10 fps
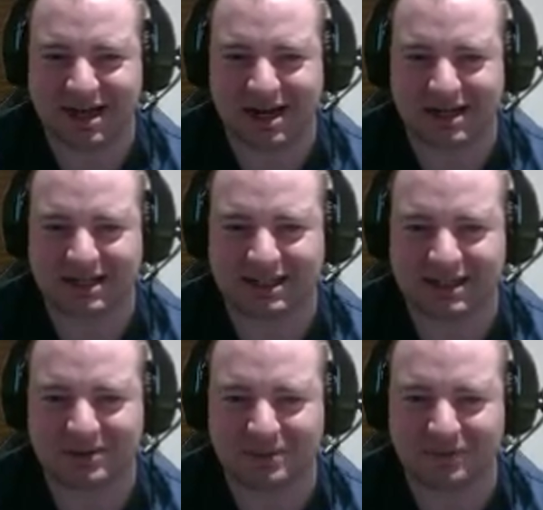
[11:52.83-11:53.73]
And I did a
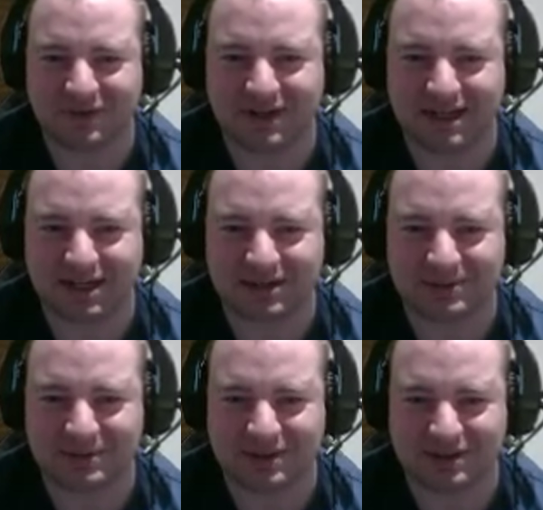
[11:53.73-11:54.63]
little thing there
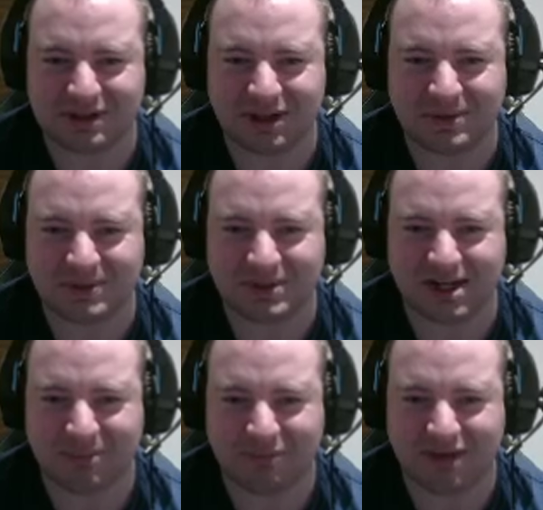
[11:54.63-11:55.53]
called the turtle
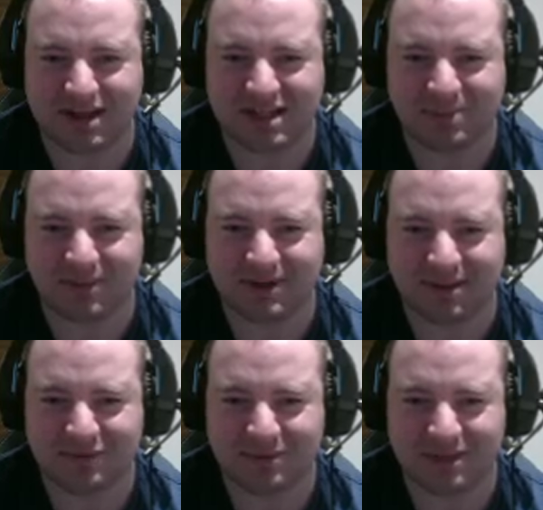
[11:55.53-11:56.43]
snipe where I spawned
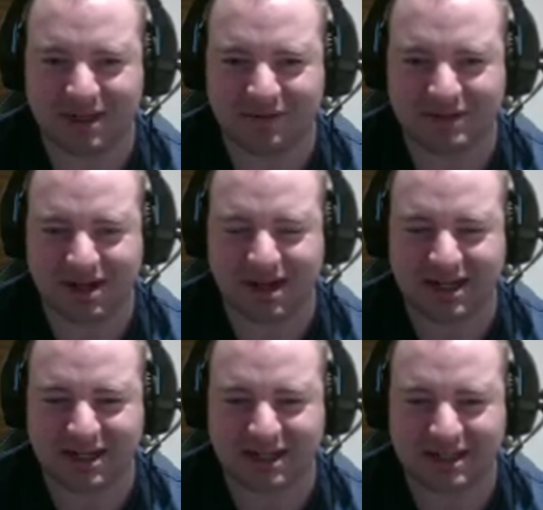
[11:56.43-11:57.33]
him from the left
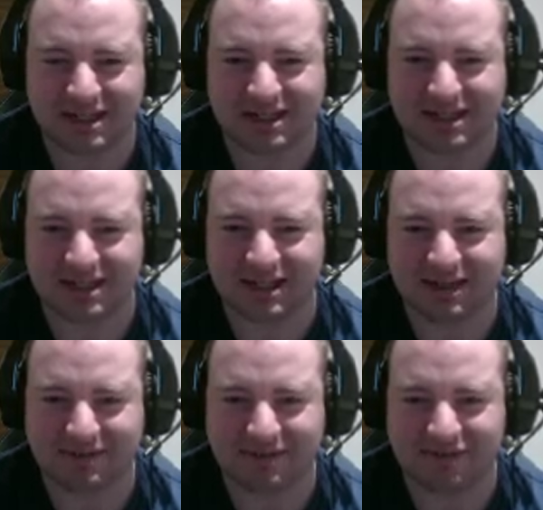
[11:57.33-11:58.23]
side and
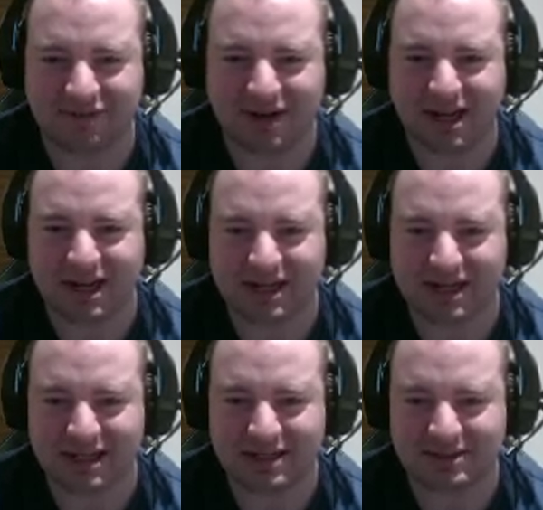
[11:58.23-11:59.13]
he went flying
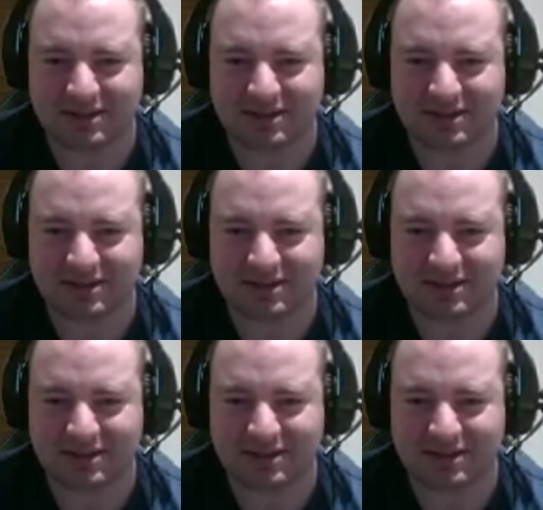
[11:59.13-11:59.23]
into